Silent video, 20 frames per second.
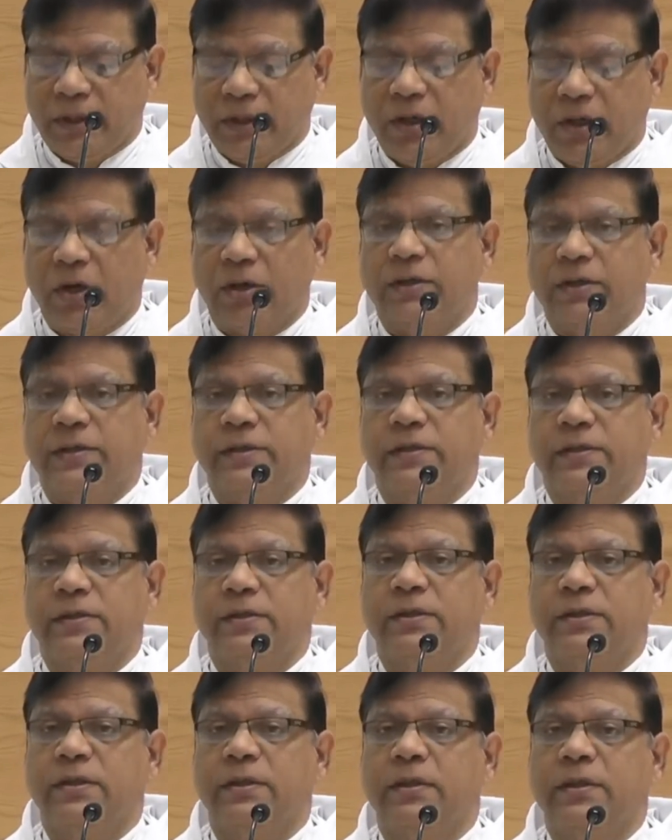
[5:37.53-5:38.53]

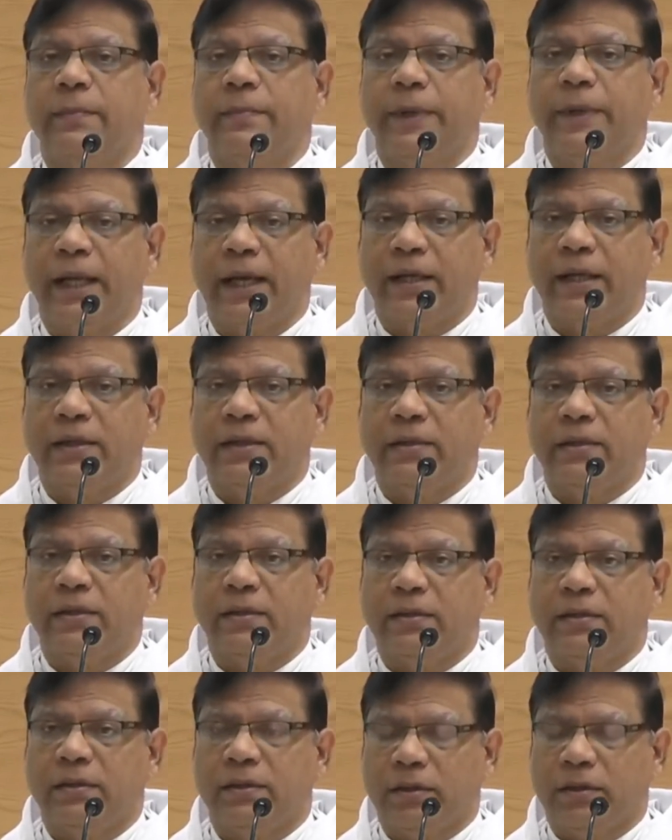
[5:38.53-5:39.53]
God's plan,
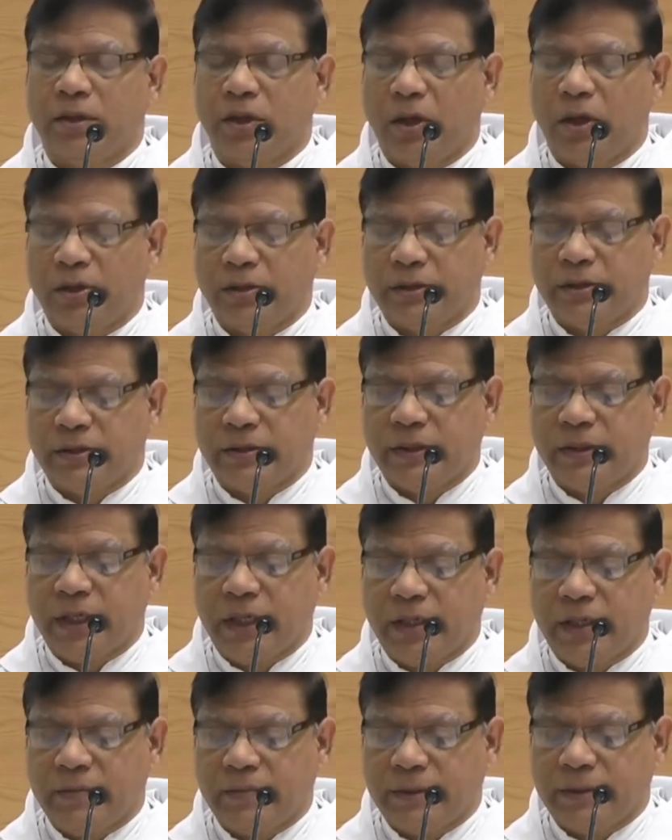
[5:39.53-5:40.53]
God's
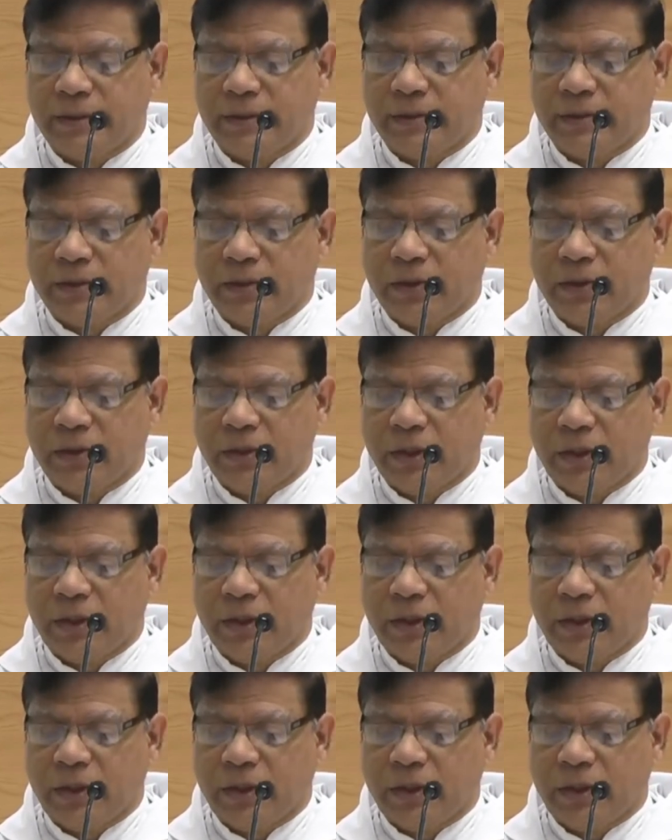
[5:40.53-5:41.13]
dreams,